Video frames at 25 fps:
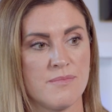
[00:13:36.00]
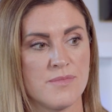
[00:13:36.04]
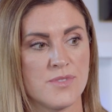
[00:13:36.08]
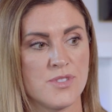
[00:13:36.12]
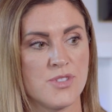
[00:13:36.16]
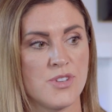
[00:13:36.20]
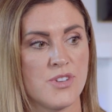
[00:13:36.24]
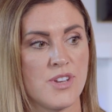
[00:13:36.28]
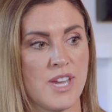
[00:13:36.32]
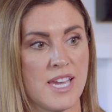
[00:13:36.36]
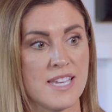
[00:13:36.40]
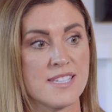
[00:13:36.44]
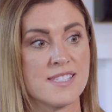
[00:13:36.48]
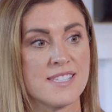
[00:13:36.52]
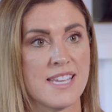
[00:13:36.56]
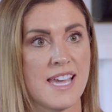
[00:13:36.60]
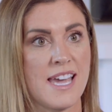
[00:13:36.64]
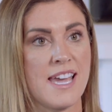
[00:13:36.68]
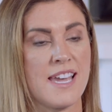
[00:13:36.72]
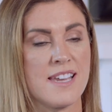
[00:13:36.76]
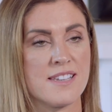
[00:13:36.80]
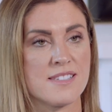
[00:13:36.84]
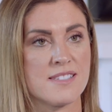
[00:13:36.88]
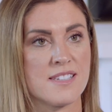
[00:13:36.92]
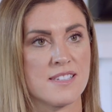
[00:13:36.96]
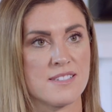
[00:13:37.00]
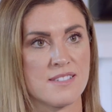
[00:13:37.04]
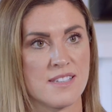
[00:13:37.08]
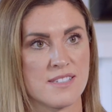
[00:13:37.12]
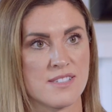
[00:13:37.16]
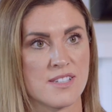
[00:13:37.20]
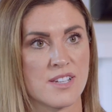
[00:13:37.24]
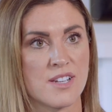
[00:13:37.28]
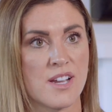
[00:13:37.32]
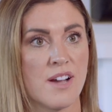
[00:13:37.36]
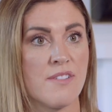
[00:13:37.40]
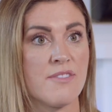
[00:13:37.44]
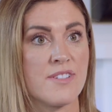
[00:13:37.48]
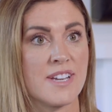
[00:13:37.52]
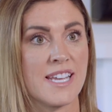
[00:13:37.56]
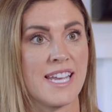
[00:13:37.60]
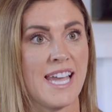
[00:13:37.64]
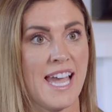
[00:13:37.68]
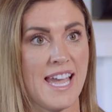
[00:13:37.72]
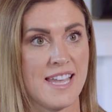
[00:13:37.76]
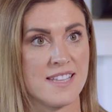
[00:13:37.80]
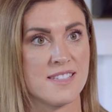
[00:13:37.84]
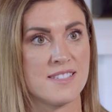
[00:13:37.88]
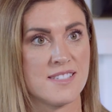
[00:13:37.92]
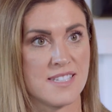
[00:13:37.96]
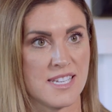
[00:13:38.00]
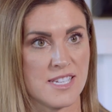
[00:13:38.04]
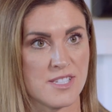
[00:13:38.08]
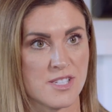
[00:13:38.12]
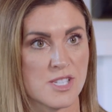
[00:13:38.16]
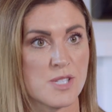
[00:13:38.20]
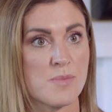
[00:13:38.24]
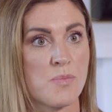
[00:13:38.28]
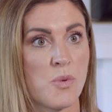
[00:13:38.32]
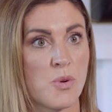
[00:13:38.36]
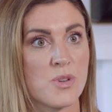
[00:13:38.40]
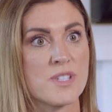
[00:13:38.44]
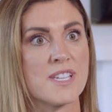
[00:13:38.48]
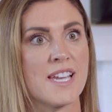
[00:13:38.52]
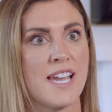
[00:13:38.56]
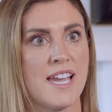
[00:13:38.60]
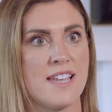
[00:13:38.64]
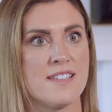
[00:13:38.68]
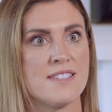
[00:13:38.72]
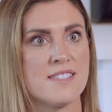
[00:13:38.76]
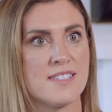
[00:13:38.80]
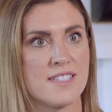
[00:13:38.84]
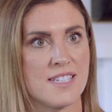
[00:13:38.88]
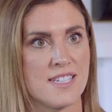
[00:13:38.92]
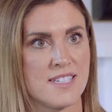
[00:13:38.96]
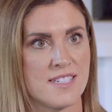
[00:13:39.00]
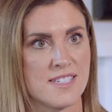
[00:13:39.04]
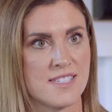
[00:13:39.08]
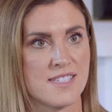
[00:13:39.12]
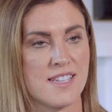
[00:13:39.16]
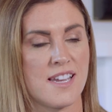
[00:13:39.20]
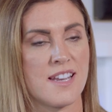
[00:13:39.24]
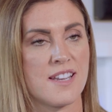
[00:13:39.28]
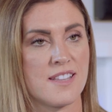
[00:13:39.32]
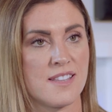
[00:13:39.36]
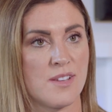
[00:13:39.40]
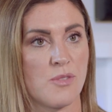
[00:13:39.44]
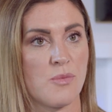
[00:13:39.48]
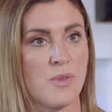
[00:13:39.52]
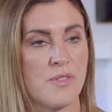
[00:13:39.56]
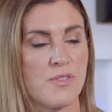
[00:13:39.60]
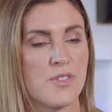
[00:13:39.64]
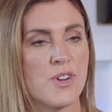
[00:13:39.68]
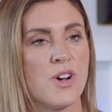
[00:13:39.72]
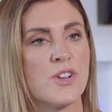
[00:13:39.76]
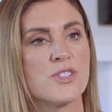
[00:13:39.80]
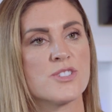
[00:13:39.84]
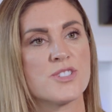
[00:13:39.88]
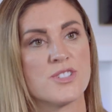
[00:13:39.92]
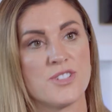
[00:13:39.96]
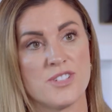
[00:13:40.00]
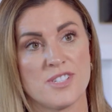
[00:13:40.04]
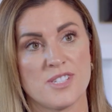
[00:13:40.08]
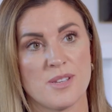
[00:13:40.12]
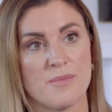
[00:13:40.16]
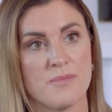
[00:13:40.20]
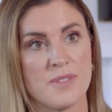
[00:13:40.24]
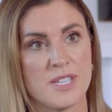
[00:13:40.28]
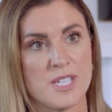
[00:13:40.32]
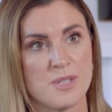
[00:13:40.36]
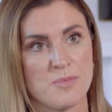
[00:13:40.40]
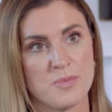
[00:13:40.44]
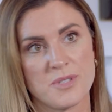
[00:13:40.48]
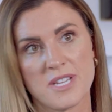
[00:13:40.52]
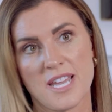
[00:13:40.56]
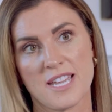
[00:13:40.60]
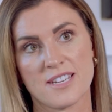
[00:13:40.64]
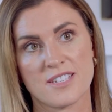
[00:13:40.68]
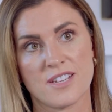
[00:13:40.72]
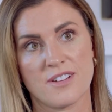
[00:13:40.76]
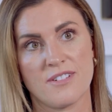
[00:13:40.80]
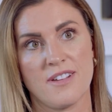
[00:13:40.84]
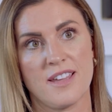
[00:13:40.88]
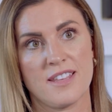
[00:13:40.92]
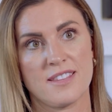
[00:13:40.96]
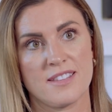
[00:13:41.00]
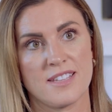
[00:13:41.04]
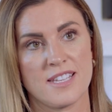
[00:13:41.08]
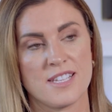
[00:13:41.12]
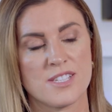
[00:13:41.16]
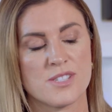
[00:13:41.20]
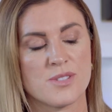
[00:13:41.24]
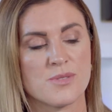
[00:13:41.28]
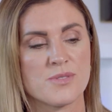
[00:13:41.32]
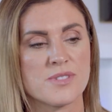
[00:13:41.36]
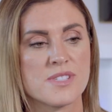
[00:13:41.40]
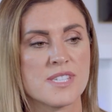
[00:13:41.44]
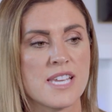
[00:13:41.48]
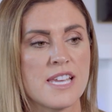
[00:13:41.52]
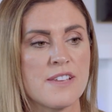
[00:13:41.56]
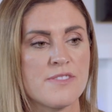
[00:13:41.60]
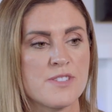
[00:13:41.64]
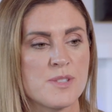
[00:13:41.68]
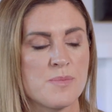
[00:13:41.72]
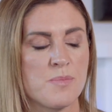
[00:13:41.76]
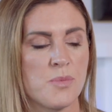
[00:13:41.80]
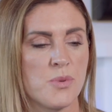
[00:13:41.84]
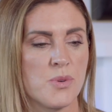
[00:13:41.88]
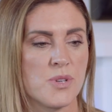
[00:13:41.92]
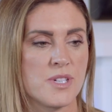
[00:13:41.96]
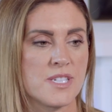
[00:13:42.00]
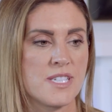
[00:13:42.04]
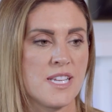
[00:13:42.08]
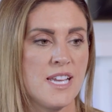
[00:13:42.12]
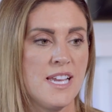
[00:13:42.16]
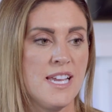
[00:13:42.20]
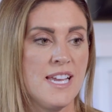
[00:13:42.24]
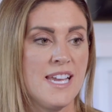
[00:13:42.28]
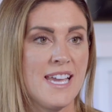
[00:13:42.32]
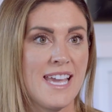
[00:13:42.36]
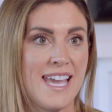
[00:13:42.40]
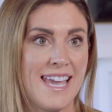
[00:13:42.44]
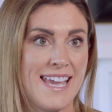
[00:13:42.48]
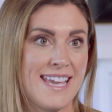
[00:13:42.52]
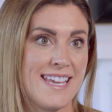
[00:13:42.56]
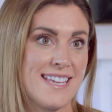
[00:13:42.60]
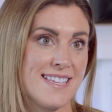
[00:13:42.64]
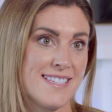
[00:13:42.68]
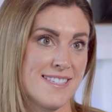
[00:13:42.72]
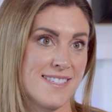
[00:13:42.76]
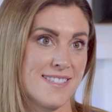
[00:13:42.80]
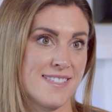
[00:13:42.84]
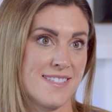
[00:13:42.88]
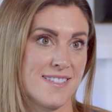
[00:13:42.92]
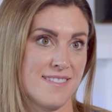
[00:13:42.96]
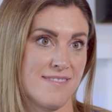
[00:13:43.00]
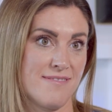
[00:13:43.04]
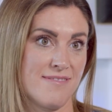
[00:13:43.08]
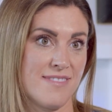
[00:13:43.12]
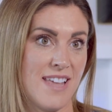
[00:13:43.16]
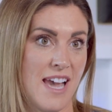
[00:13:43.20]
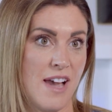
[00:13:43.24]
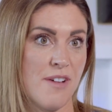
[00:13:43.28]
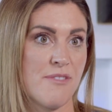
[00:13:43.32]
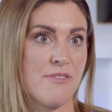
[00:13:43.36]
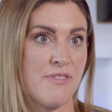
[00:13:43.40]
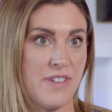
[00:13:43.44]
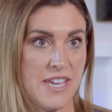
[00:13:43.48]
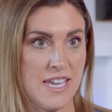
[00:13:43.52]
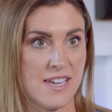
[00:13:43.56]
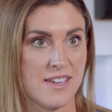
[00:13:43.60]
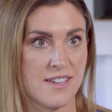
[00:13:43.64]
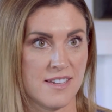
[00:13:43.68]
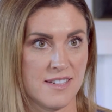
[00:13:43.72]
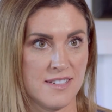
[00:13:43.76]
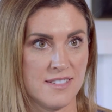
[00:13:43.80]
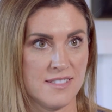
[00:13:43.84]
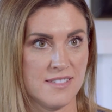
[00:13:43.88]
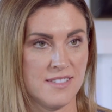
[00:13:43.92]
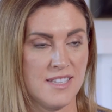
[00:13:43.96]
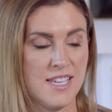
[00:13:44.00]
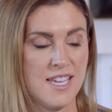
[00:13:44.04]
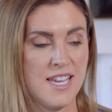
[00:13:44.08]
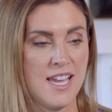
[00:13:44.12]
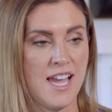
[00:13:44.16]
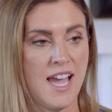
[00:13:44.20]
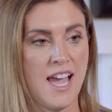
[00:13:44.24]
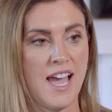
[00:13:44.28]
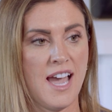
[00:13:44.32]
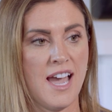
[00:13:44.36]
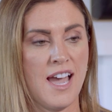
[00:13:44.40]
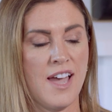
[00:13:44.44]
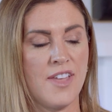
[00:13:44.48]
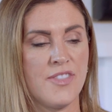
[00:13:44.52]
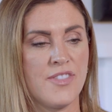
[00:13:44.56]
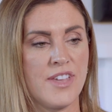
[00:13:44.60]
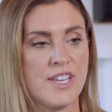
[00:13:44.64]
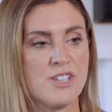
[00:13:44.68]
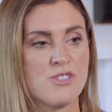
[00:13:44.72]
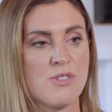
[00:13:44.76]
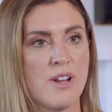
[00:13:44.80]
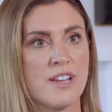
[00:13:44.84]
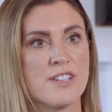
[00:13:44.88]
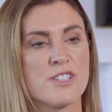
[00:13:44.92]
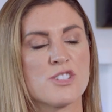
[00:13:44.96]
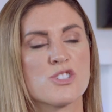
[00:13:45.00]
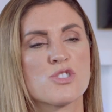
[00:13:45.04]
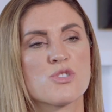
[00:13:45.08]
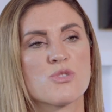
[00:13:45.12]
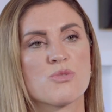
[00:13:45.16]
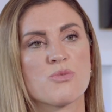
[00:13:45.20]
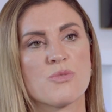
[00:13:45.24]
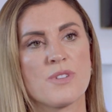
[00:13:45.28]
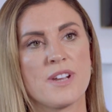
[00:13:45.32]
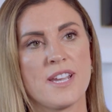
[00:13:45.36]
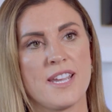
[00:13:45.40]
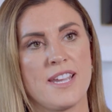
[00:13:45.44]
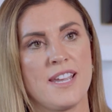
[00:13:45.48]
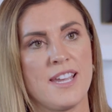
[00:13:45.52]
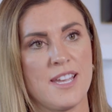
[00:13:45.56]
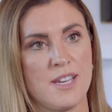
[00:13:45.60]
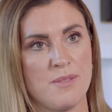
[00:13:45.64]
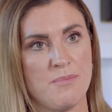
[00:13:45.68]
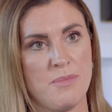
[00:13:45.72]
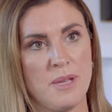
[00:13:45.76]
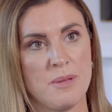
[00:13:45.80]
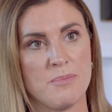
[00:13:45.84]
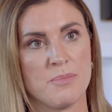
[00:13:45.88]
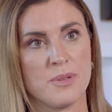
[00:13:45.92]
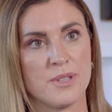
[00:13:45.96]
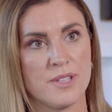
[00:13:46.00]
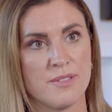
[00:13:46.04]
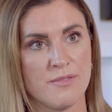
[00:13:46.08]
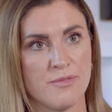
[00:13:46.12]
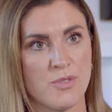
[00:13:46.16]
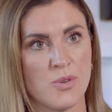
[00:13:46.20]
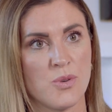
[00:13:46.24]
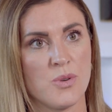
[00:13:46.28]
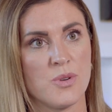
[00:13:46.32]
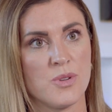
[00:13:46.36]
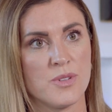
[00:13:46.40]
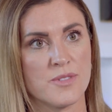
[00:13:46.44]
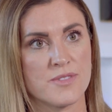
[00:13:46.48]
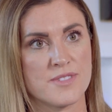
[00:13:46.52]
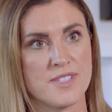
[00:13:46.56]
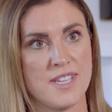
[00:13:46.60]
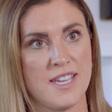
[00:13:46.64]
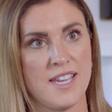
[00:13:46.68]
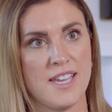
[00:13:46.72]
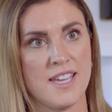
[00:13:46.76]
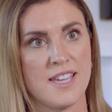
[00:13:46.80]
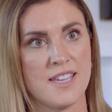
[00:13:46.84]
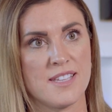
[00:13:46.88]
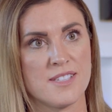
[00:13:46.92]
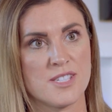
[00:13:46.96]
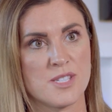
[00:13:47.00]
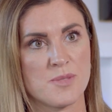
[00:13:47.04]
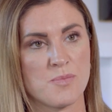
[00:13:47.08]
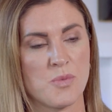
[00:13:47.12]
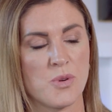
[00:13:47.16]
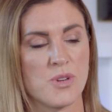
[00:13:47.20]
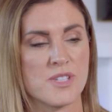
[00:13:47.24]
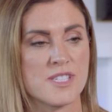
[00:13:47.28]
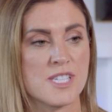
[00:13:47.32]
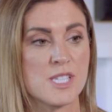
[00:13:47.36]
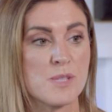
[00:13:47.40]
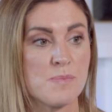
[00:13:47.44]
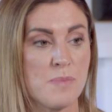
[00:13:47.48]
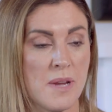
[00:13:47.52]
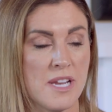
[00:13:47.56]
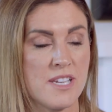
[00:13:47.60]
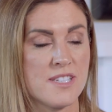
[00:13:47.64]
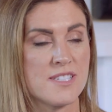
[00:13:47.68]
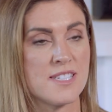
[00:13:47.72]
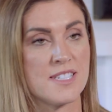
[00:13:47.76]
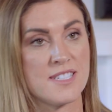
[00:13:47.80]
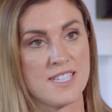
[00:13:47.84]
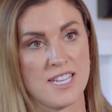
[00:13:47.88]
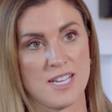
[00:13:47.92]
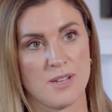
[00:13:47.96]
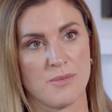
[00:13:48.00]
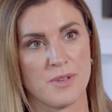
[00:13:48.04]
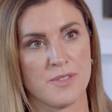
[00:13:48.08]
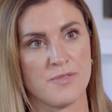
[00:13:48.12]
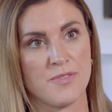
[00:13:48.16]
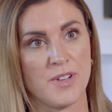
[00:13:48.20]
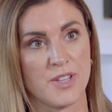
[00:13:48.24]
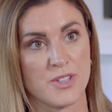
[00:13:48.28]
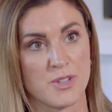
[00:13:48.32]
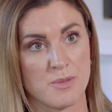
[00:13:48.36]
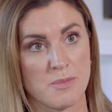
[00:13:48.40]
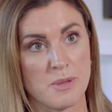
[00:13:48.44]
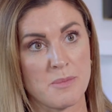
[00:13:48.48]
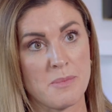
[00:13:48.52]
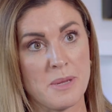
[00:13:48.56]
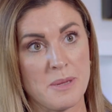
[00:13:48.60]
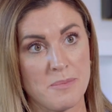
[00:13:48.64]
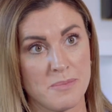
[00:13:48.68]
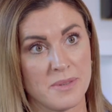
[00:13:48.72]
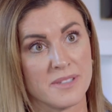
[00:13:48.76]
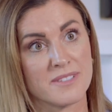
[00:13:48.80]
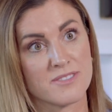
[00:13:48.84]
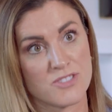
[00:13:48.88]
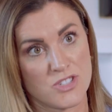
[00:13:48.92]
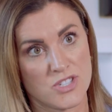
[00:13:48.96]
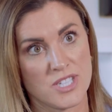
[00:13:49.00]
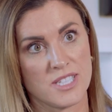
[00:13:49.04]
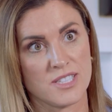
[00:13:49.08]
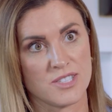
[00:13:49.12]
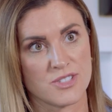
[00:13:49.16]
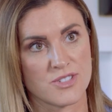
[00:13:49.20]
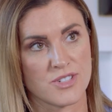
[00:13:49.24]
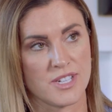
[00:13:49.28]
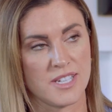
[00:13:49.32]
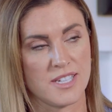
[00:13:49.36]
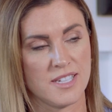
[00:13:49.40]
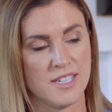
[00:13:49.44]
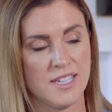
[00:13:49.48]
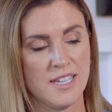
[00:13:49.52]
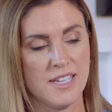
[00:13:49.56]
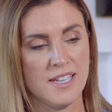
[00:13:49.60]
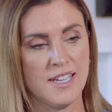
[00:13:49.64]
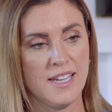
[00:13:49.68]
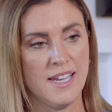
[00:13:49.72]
USA, as a governing entity, as a sporting entity, decided that we've got to do something to protect our athletes. So Safe Sport is that vehicle. And they try to train people involved in sports, especially dealing with vulnerable people, children,